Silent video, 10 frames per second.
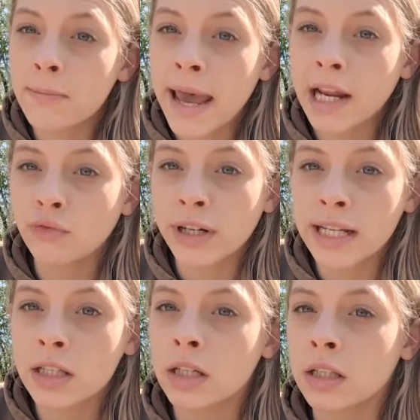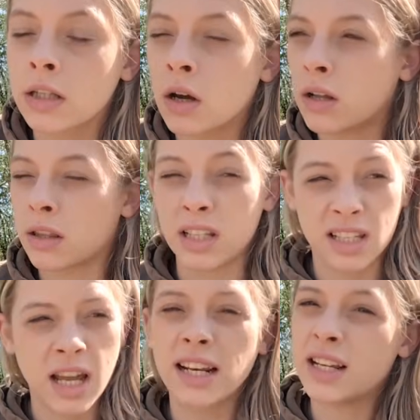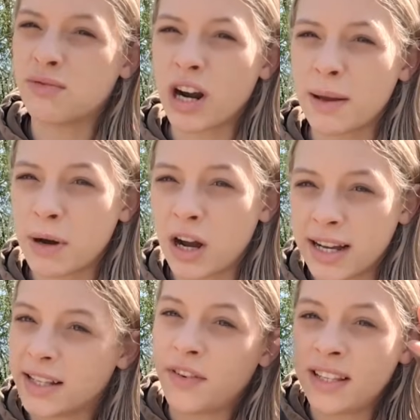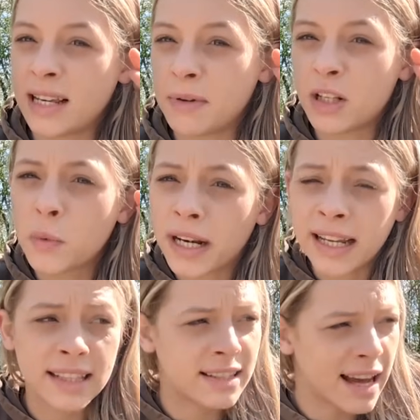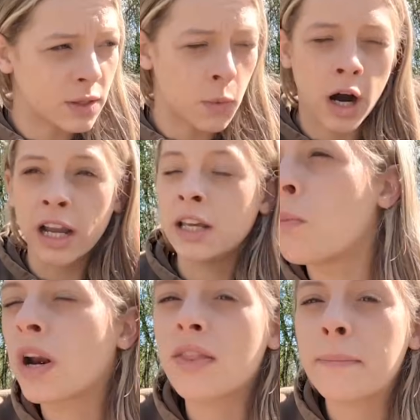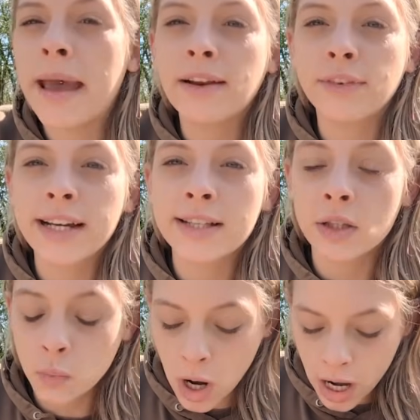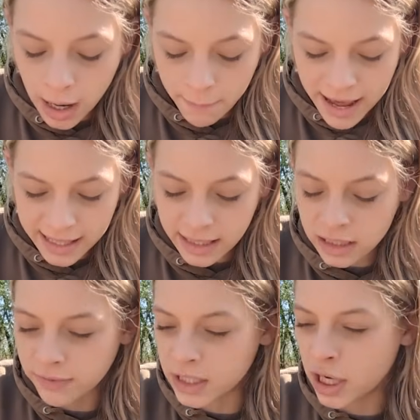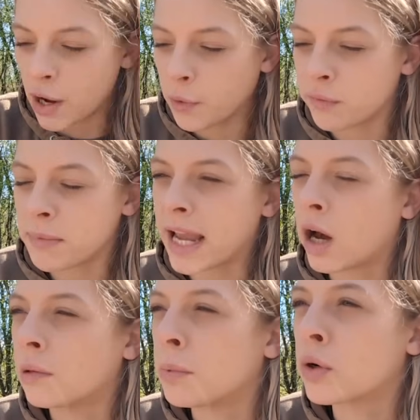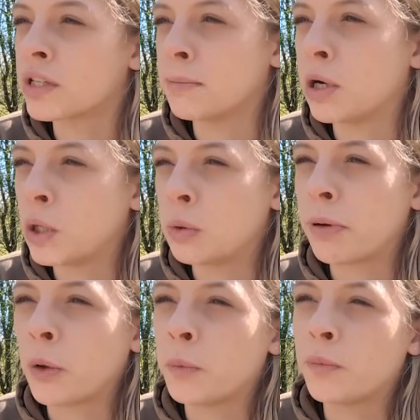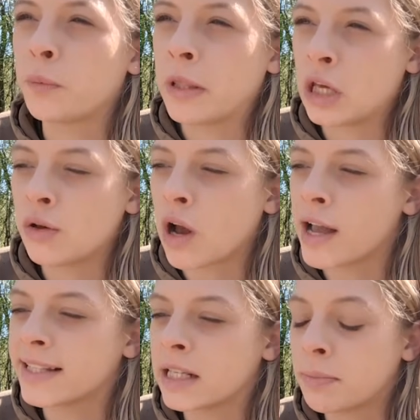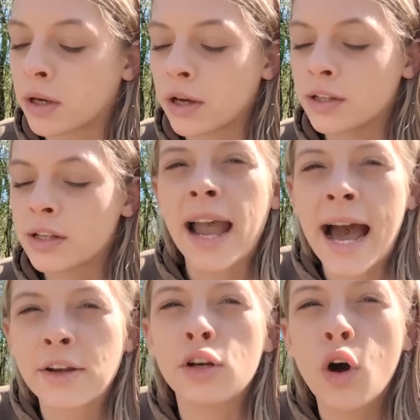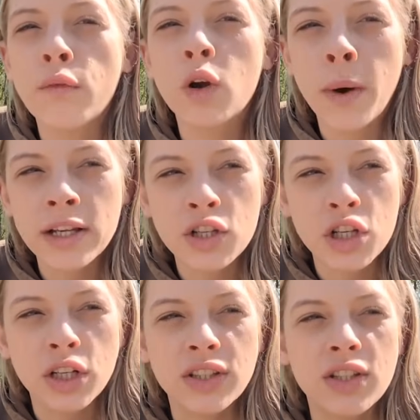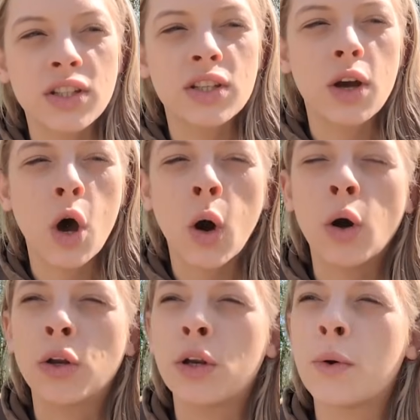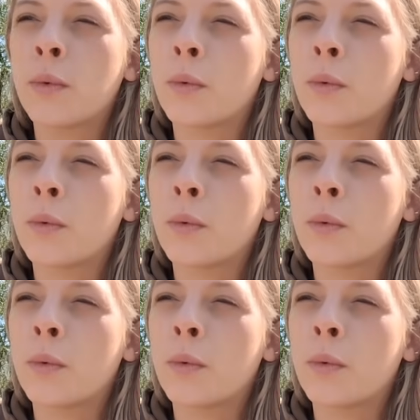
the main reasons, oh, the sun is right in my eyes. If you see me squinting, then that's why. One of the main reasons why I made this video of me unboxing my new boat with you guys is because I had a lot of questions on